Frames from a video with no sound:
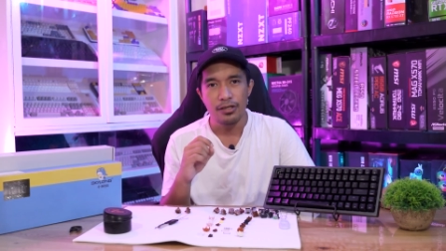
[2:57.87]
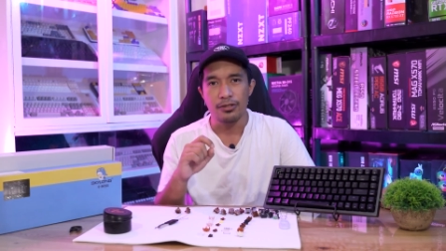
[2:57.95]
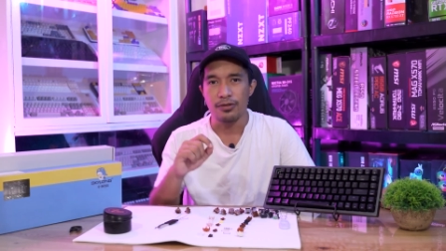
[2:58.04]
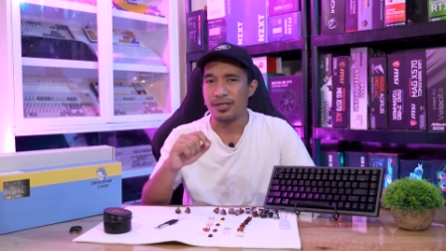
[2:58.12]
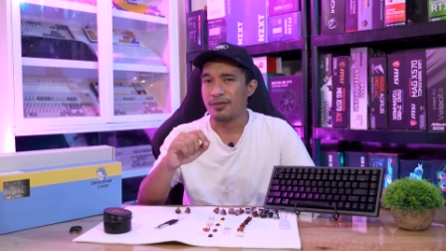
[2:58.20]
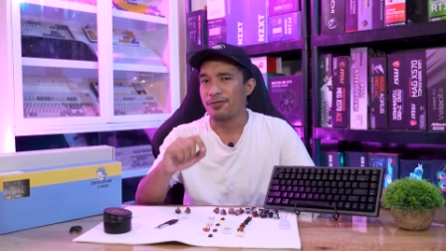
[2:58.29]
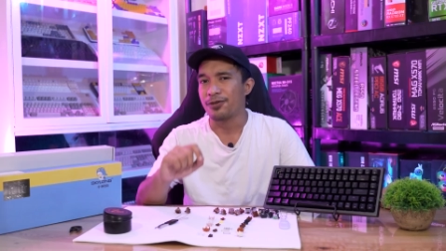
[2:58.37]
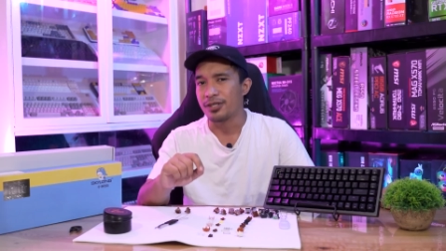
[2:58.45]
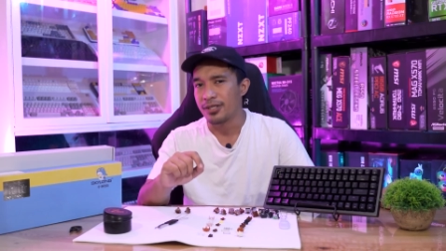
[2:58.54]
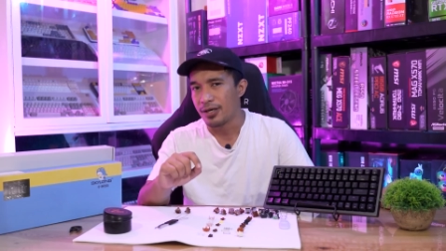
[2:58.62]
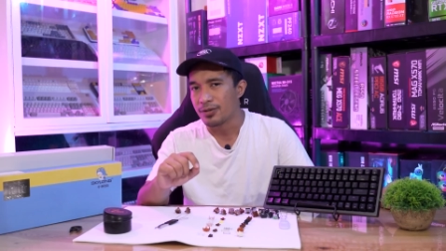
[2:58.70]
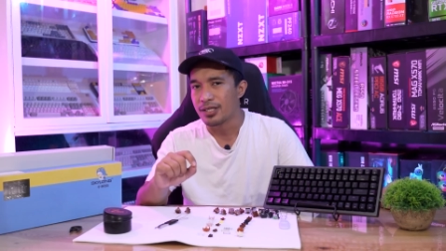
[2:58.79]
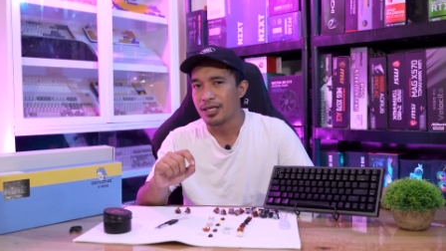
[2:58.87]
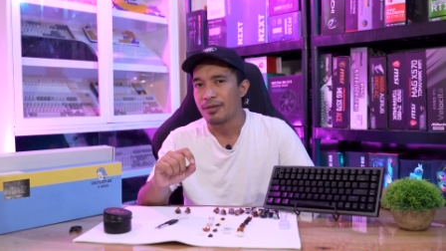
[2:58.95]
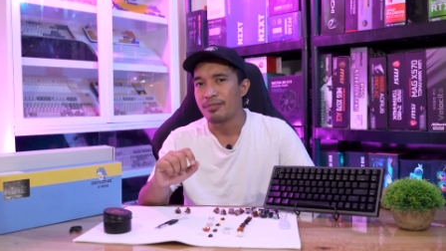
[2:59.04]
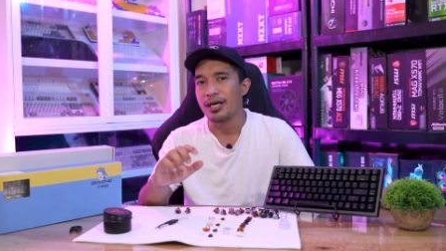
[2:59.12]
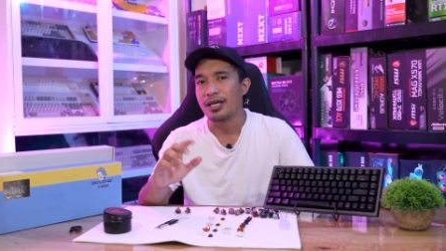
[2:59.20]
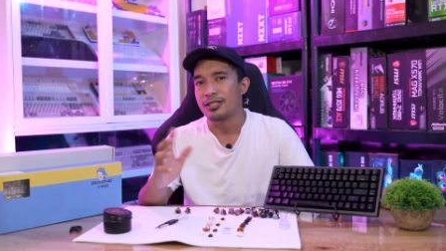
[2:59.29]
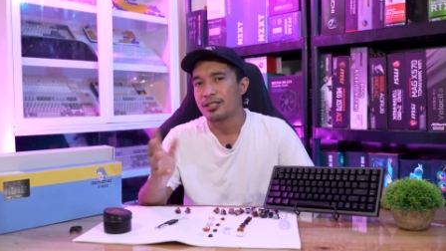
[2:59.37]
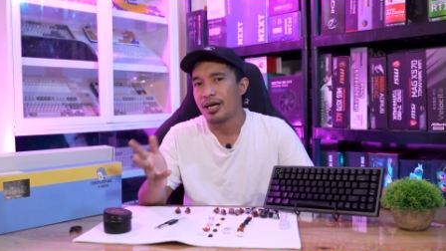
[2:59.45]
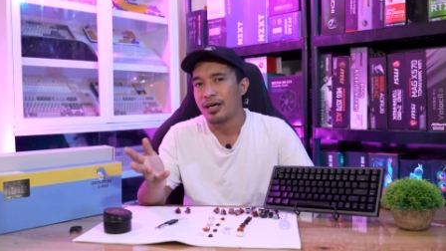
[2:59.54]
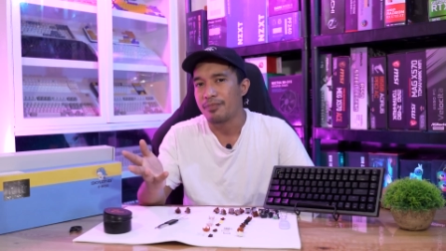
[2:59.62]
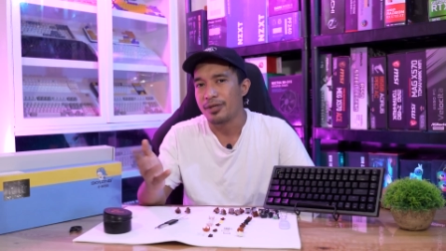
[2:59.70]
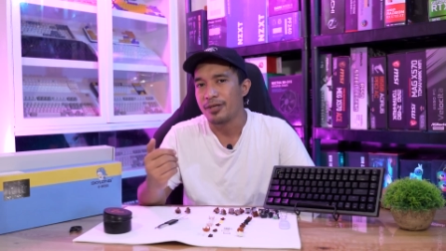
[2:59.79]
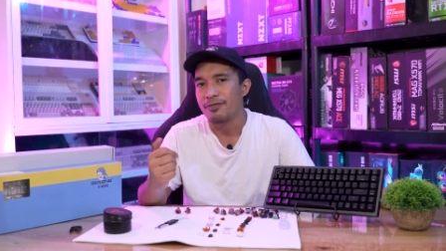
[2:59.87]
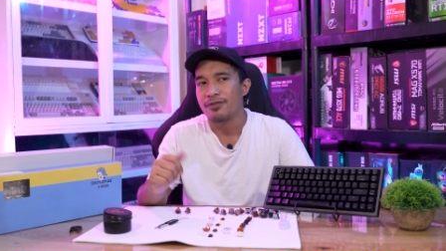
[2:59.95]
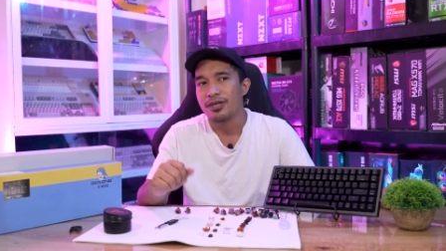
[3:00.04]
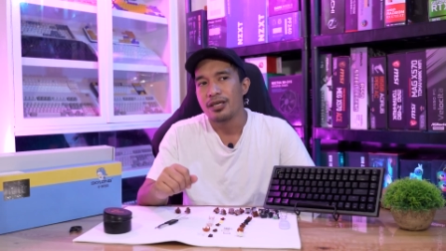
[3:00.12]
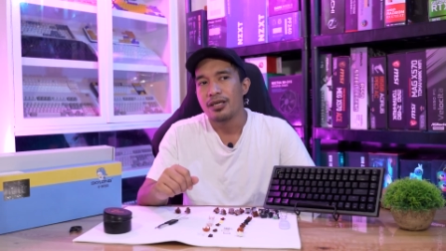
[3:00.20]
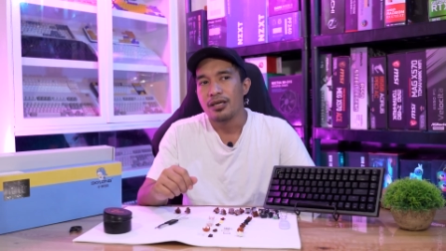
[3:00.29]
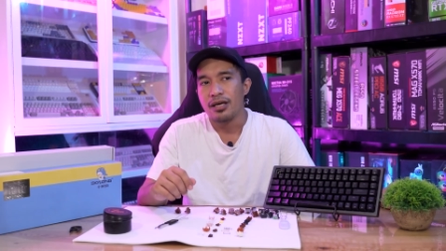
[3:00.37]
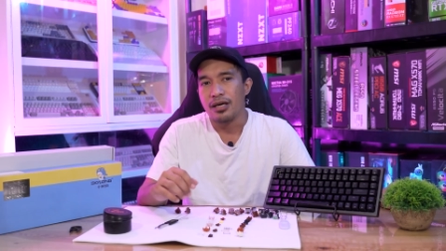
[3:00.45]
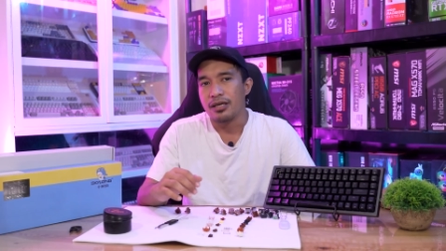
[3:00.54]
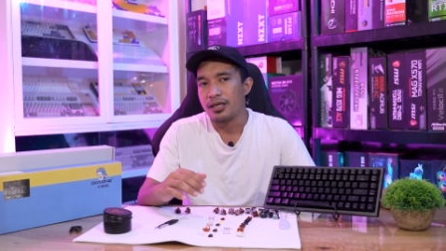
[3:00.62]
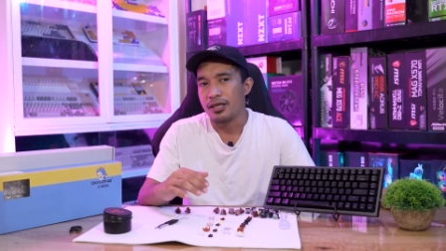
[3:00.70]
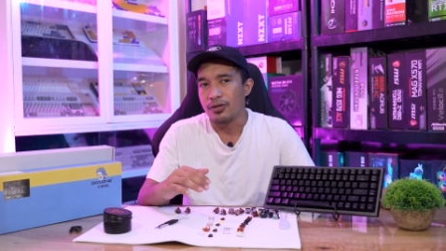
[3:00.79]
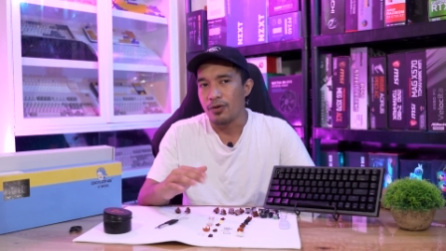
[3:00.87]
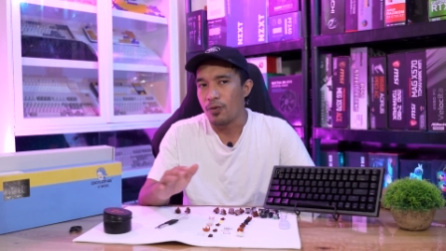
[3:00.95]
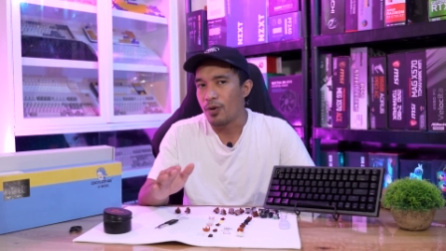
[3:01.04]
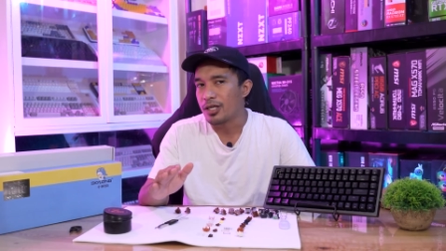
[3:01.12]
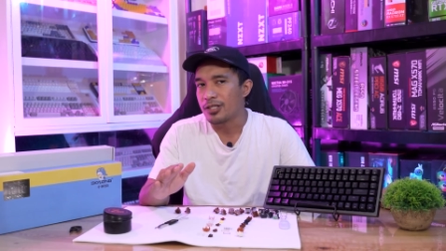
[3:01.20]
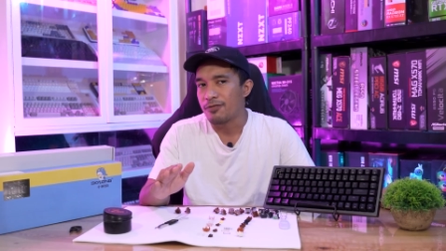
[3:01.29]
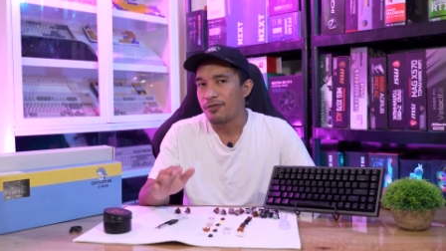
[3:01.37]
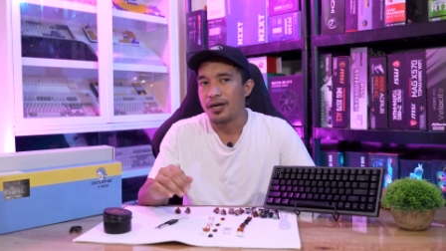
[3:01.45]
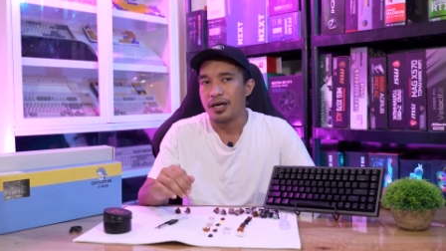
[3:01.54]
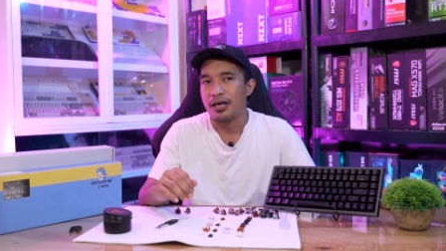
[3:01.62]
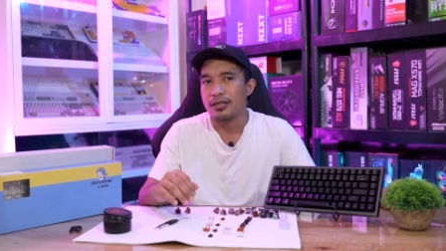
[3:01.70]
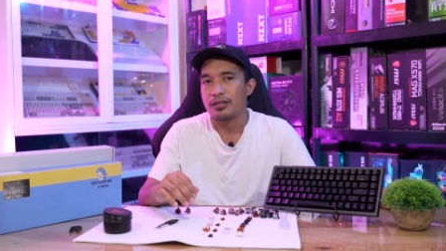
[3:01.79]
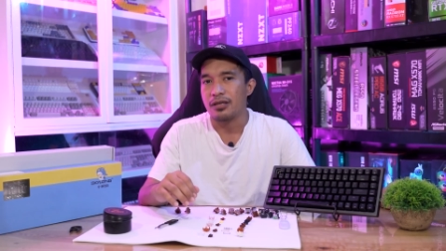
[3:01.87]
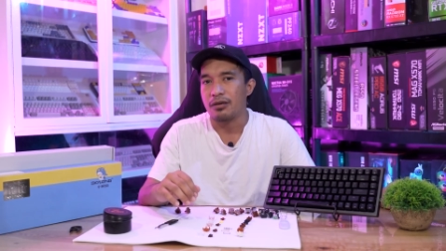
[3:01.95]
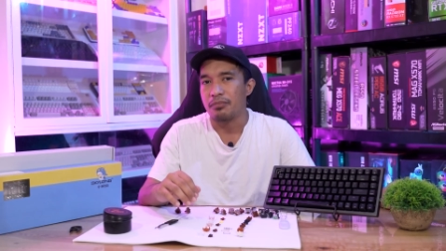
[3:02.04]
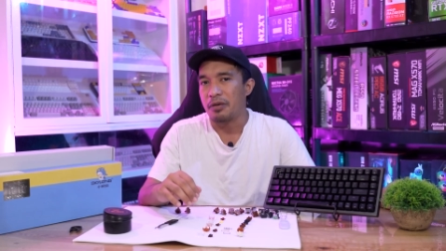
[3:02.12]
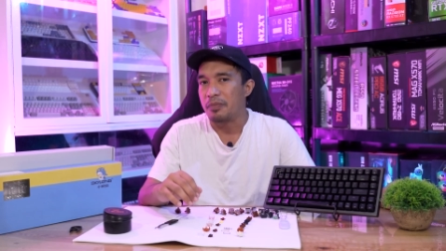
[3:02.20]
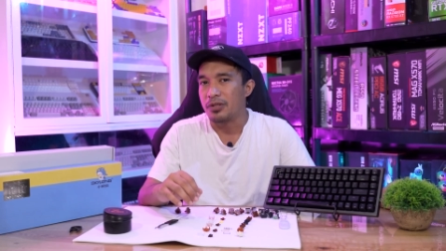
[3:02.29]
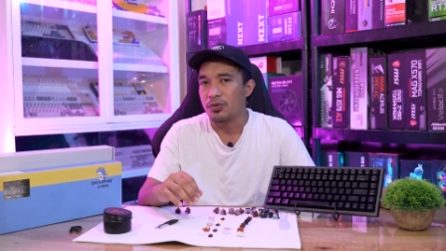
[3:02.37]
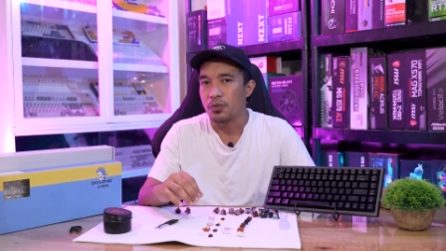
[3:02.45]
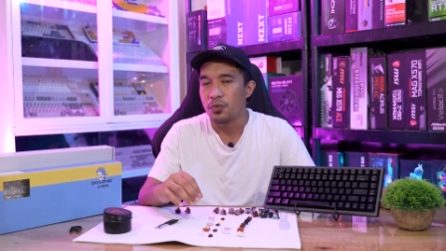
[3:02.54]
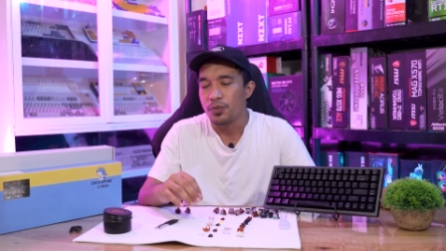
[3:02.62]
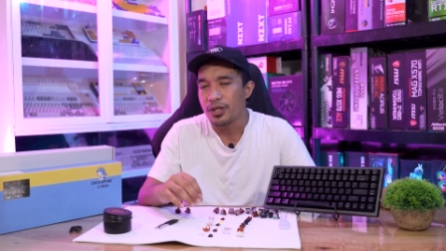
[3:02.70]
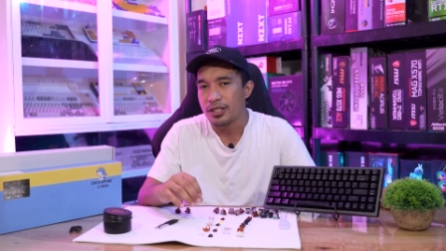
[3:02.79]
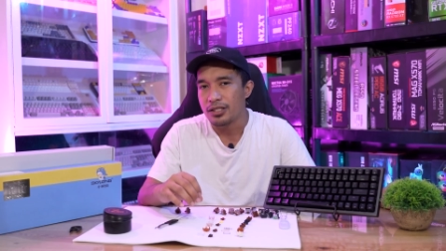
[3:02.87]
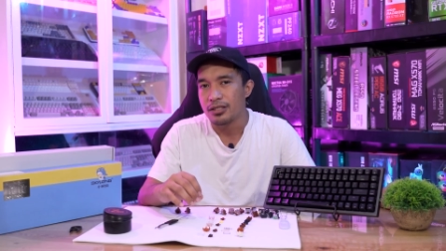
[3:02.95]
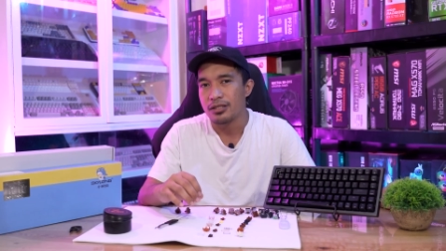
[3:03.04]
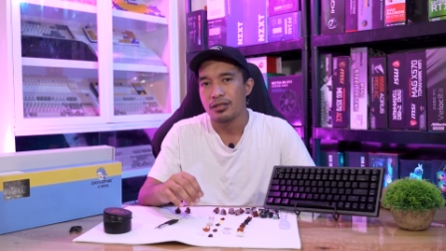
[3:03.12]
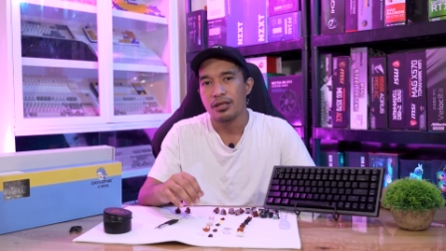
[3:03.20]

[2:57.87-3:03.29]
So that 4,000 mAh, I believe, can go as far as maybe 2 weeks,